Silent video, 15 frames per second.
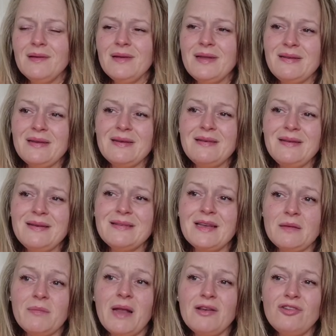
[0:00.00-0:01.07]
He
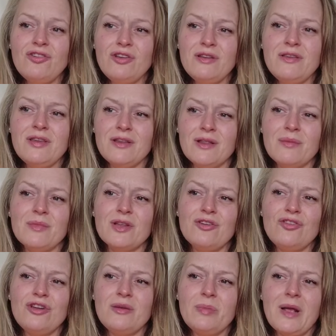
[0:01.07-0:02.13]
did mention to them
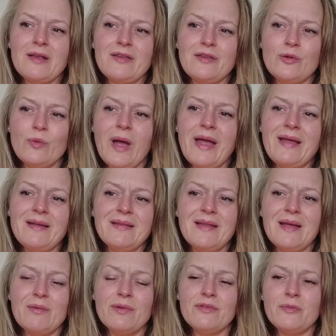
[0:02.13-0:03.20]
that she'd passed away and
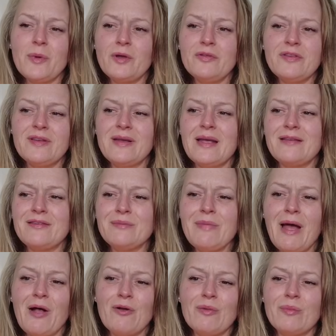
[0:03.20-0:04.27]
they were supposed to get some
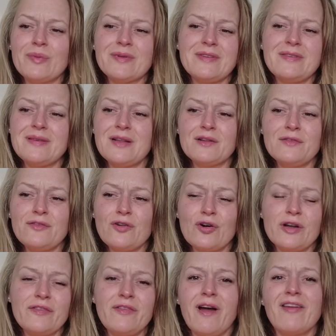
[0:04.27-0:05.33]
help, but still
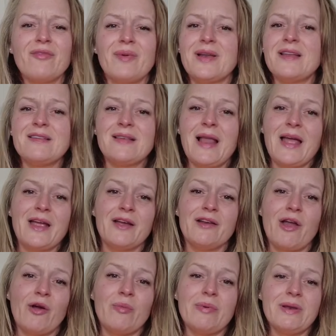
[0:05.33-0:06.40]
45 minutes later
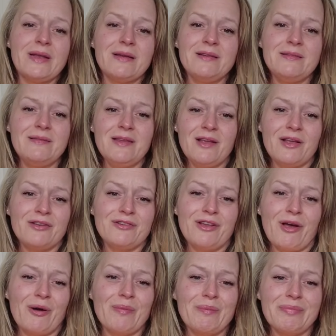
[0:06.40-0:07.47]
nobody had turned
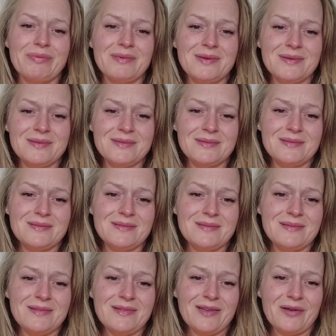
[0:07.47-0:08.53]
up.
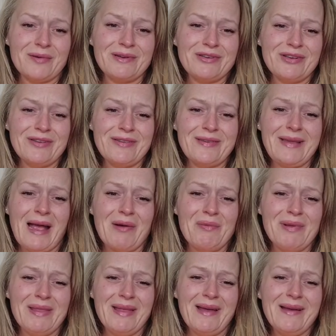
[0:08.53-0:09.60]
So he just sat
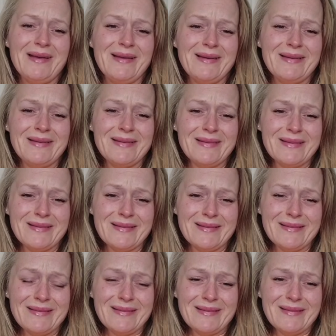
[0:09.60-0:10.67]
with her.
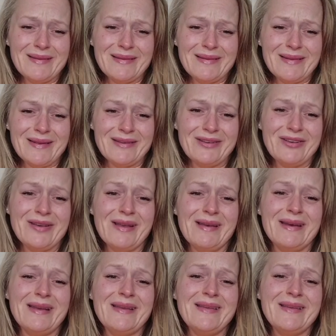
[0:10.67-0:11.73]
And
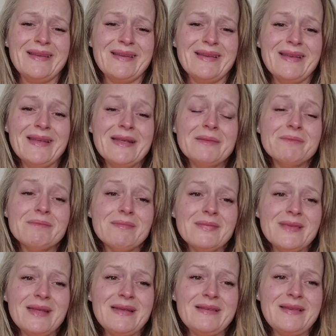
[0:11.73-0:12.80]

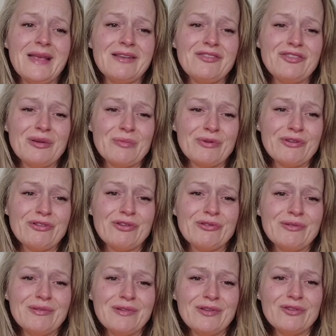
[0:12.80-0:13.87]
he said she
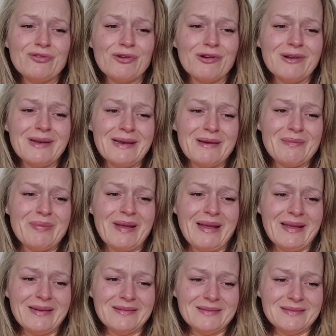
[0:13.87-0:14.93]
was struggling a
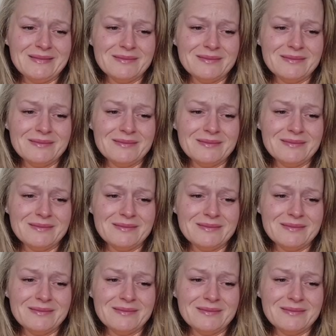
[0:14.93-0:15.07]
bit.